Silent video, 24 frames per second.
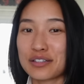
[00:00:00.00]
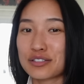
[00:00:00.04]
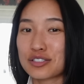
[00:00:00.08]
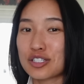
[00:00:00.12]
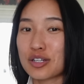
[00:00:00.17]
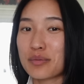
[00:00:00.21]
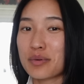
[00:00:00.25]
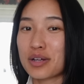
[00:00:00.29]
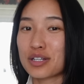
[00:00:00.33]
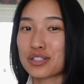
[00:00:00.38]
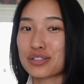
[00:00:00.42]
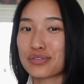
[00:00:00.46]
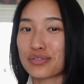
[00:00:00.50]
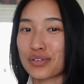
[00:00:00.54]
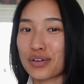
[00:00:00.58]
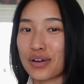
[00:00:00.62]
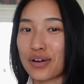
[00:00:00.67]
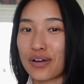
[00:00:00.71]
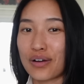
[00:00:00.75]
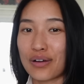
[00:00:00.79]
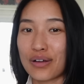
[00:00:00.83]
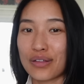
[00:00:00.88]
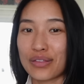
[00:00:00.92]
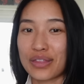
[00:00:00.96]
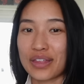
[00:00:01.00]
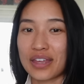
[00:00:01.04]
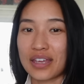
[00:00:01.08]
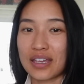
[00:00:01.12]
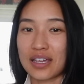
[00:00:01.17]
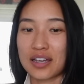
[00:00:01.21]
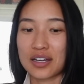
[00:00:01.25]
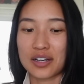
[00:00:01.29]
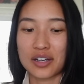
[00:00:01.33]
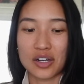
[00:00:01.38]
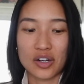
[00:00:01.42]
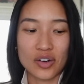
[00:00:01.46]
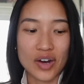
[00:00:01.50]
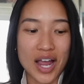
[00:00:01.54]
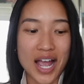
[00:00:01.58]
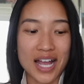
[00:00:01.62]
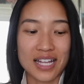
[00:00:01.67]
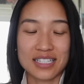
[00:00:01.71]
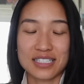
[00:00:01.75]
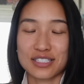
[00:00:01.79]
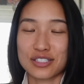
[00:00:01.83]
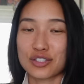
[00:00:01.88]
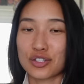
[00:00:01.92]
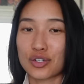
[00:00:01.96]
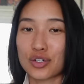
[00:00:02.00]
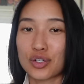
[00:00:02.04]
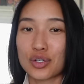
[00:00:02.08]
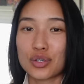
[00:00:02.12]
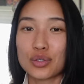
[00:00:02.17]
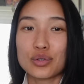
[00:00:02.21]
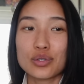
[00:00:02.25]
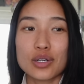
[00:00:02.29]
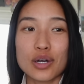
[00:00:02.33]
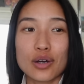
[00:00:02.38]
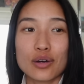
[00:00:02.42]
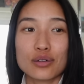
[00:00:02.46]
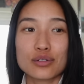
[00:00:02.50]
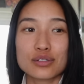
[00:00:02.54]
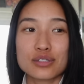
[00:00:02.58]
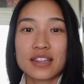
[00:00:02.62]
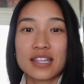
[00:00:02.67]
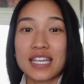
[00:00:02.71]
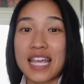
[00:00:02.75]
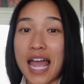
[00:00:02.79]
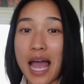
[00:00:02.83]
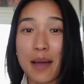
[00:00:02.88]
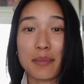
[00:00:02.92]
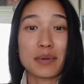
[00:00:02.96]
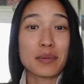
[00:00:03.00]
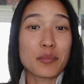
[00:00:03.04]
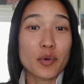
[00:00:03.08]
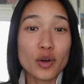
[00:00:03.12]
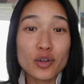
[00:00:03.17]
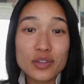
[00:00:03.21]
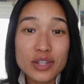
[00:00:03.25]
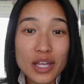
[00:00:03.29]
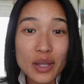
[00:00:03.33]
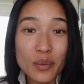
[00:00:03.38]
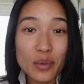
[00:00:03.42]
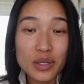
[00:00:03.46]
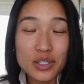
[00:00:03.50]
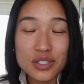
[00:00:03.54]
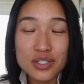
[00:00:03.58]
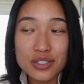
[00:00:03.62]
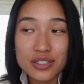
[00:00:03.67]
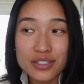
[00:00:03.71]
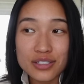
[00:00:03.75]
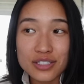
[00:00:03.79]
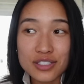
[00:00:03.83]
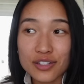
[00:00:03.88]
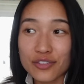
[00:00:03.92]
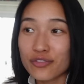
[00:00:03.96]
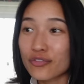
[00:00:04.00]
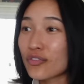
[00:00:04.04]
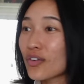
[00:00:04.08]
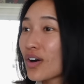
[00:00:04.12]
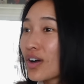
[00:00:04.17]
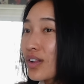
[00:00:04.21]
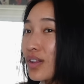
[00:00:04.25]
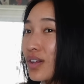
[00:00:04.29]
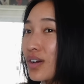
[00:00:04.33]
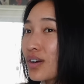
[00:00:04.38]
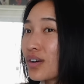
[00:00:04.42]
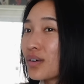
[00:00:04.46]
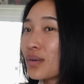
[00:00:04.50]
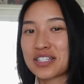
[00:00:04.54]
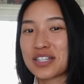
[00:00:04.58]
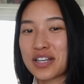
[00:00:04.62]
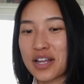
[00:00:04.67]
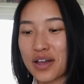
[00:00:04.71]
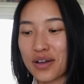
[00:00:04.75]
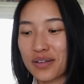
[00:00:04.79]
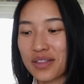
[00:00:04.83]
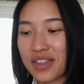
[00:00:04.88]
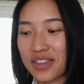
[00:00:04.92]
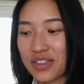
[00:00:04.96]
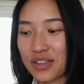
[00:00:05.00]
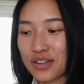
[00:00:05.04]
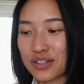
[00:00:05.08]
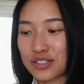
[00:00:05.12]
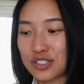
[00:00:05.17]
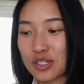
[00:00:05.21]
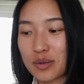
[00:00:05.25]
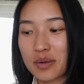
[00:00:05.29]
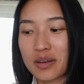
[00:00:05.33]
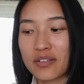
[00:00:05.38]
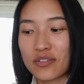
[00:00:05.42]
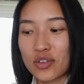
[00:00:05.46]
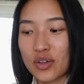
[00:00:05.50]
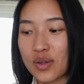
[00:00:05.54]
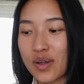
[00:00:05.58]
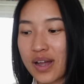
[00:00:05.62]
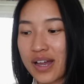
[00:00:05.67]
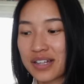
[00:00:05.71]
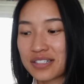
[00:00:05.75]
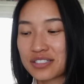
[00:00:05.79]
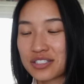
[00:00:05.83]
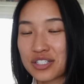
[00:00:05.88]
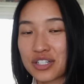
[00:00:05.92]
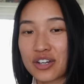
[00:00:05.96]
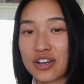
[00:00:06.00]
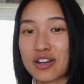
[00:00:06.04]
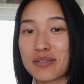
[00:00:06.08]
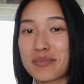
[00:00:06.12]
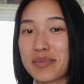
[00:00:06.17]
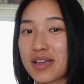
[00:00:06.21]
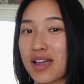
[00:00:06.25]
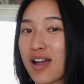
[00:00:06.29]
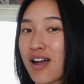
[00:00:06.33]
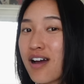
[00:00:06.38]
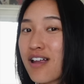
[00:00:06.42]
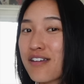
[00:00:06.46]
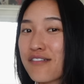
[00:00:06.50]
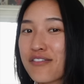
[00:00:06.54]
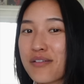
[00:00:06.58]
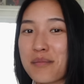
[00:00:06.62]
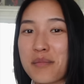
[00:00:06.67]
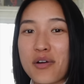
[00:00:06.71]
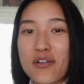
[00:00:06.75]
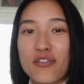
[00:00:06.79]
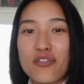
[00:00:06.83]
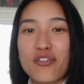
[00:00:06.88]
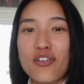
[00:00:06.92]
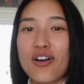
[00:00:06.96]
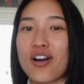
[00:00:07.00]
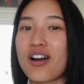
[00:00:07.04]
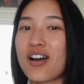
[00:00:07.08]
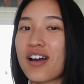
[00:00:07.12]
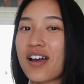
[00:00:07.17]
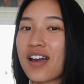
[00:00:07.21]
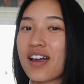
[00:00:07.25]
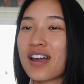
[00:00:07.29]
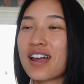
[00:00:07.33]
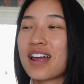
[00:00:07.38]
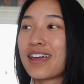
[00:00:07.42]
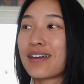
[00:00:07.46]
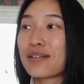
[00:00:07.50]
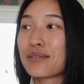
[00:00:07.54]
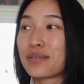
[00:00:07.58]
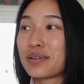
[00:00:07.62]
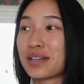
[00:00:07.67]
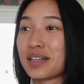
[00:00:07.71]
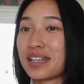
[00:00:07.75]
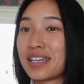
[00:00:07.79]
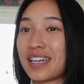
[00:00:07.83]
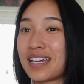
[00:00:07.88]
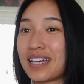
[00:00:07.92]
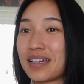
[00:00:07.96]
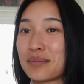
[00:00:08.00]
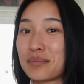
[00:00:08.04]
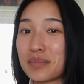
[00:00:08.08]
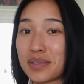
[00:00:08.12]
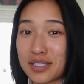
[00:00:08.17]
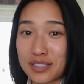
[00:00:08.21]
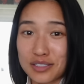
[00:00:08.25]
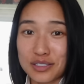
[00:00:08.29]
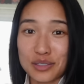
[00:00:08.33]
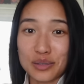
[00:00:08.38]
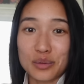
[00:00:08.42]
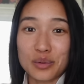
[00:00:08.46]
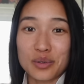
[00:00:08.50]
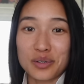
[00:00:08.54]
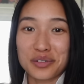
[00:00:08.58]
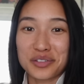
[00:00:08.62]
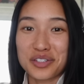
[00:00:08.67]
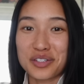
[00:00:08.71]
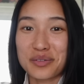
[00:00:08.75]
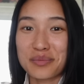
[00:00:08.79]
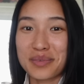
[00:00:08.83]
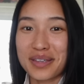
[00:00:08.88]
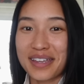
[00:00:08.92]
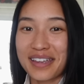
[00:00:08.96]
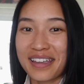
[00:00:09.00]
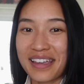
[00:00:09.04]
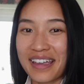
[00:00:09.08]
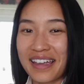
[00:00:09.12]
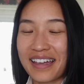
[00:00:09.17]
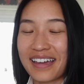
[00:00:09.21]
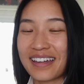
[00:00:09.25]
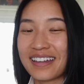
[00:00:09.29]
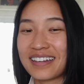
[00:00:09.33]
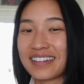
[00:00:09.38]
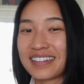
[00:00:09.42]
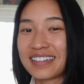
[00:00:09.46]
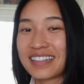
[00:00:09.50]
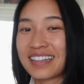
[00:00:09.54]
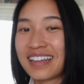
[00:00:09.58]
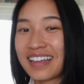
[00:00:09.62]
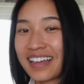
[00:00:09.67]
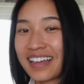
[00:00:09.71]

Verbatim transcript: you so much for all the congrats, the kudos, the happy birthday wishes to follow, to know that there's so many of you guys cheering me on from afar. It really means the world to me and